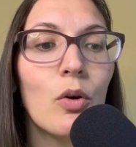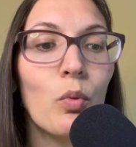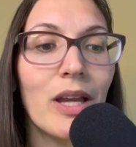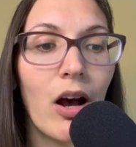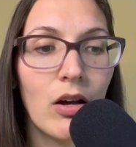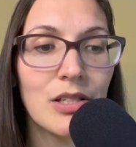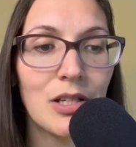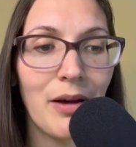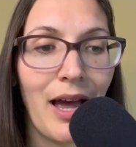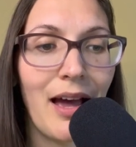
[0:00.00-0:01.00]
We
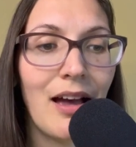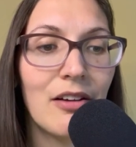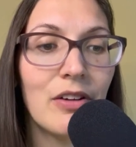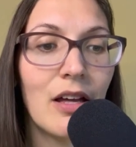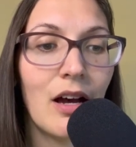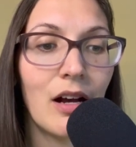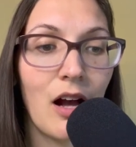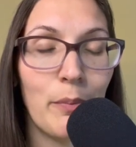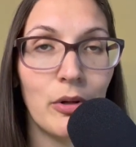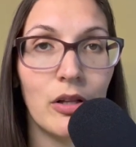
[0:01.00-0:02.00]
also have a
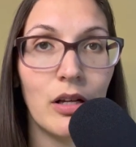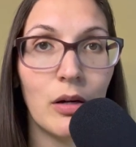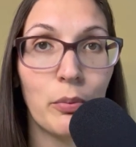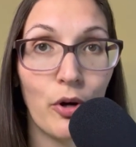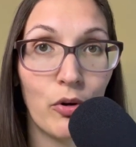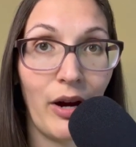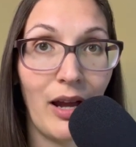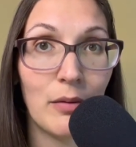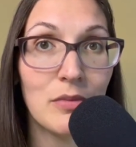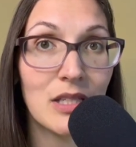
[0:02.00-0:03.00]
couple
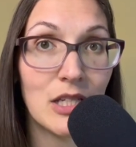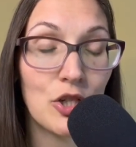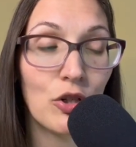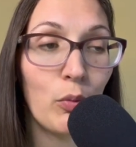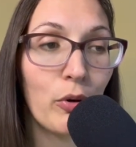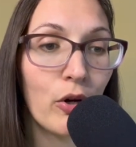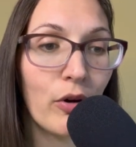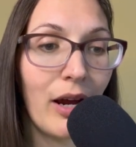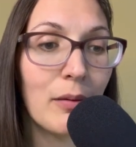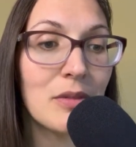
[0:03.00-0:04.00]
programs, digital
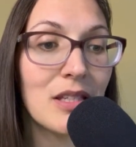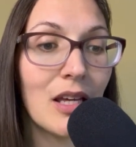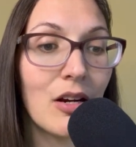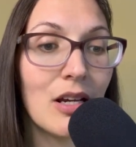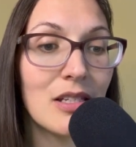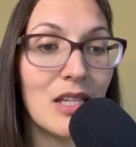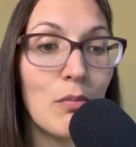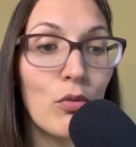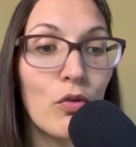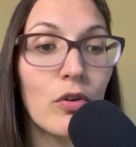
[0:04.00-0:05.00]
programs. There is the
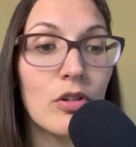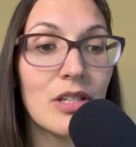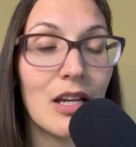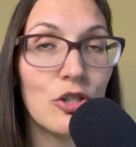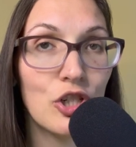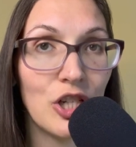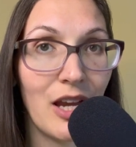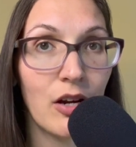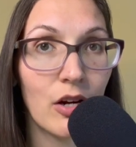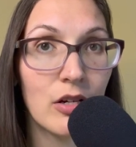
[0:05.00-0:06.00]
Movers and
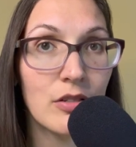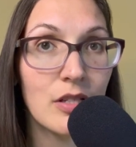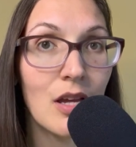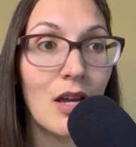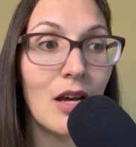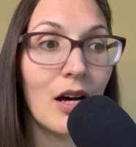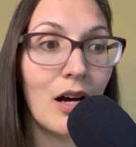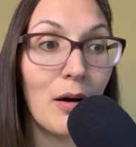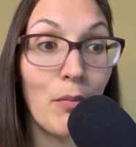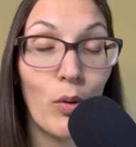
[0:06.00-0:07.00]
Shakers
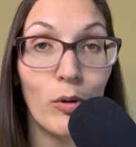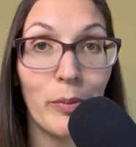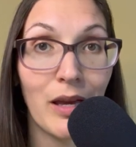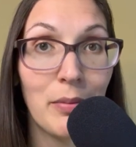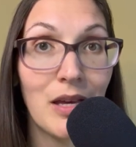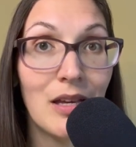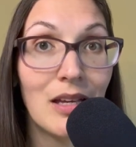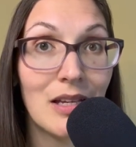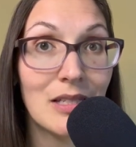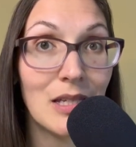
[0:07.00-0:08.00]
uh, Mobile Baby
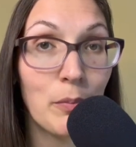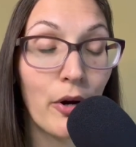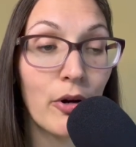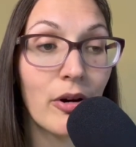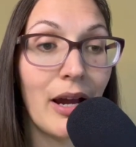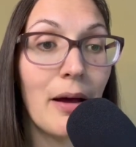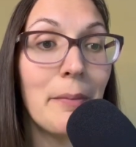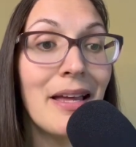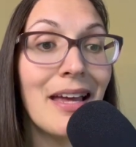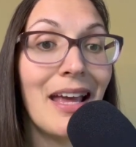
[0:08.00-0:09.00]
EC program,
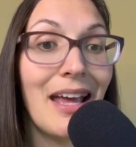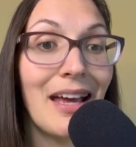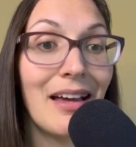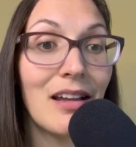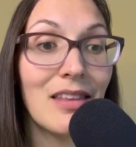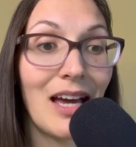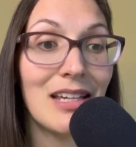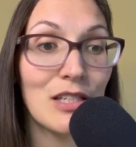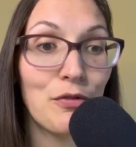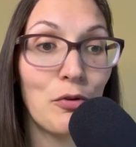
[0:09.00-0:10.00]
and that
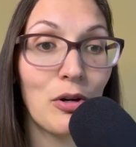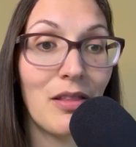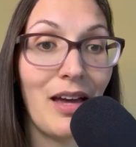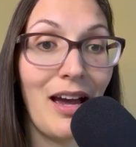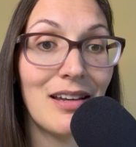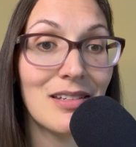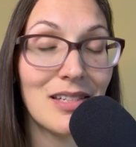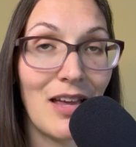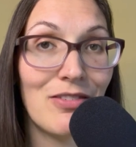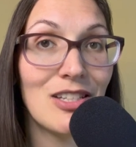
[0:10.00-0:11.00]
is for that
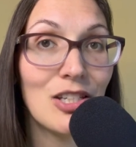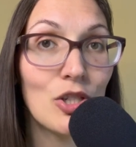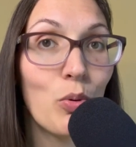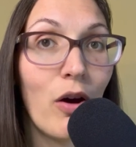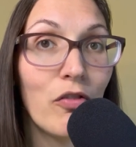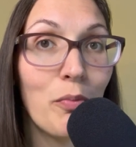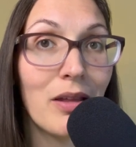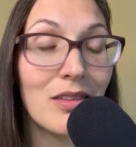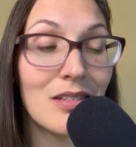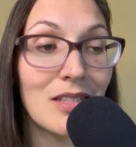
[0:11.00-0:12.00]
seven to 12
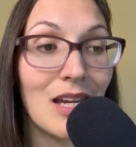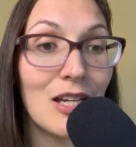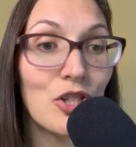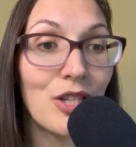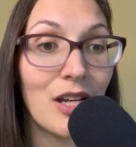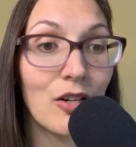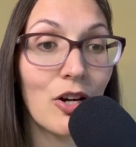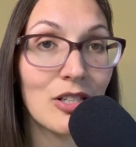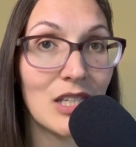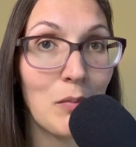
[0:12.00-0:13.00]
month stage that
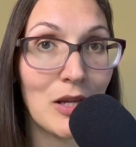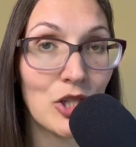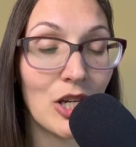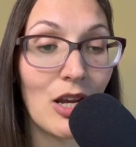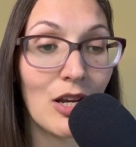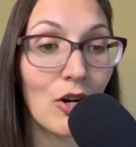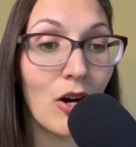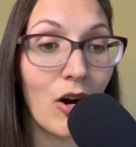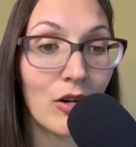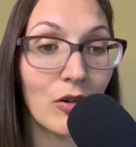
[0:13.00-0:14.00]
Kirsty mentioned in
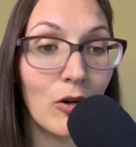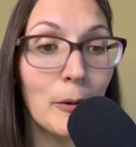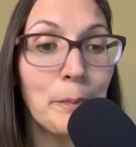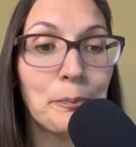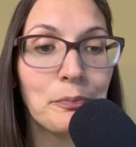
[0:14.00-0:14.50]
her article.